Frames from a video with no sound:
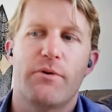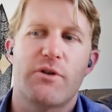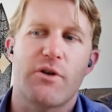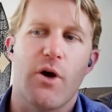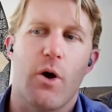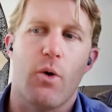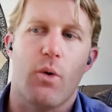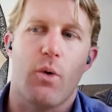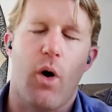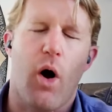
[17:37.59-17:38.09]

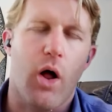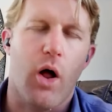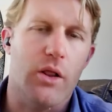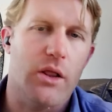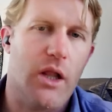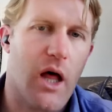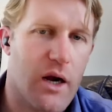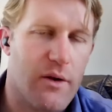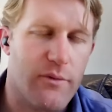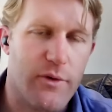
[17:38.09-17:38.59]
So
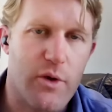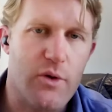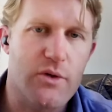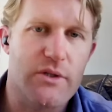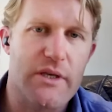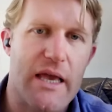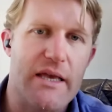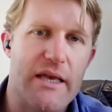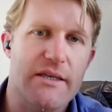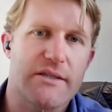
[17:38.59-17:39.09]
a lot of
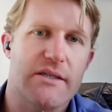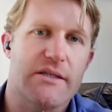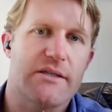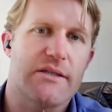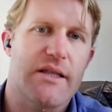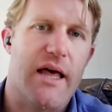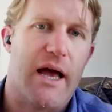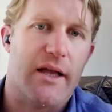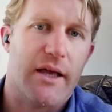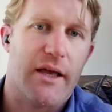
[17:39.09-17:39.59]
use
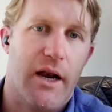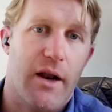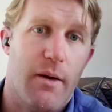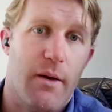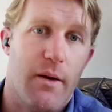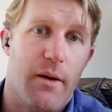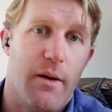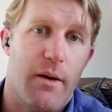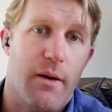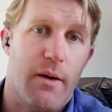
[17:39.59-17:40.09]
cases that
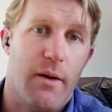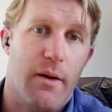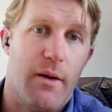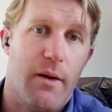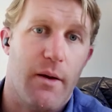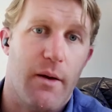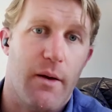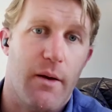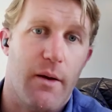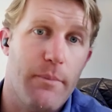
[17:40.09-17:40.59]
kind of build
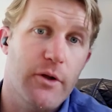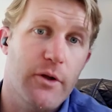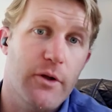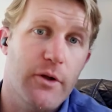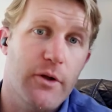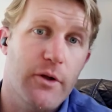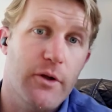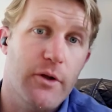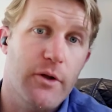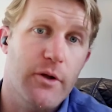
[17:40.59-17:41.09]
on
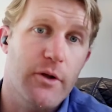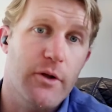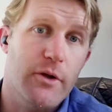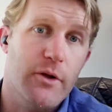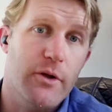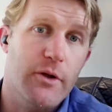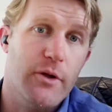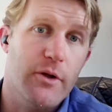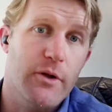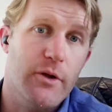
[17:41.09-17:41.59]
that.
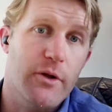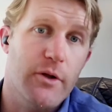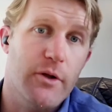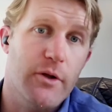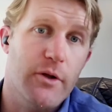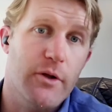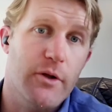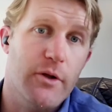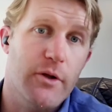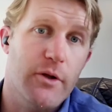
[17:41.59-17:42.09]
One
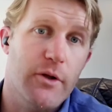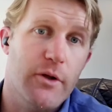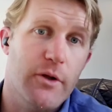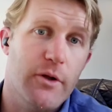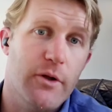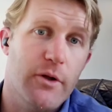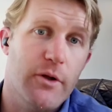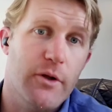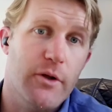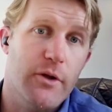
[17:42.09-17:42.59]
is just
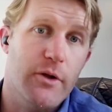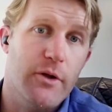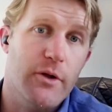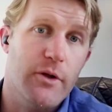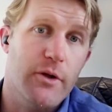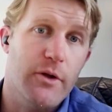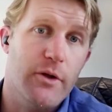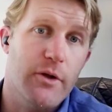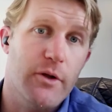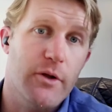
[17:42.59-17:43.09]
classic
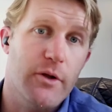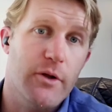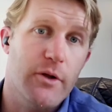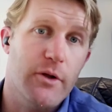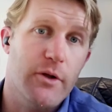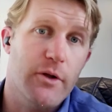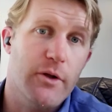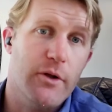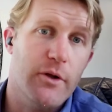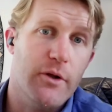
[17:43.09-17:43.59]

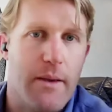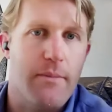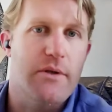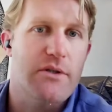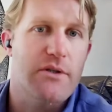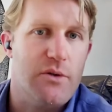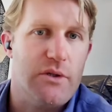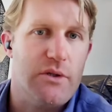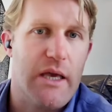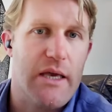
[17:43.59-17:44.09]
payments use
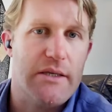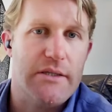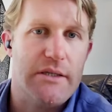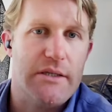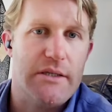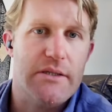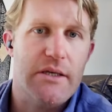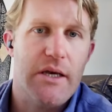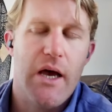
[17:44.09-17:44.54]
cases.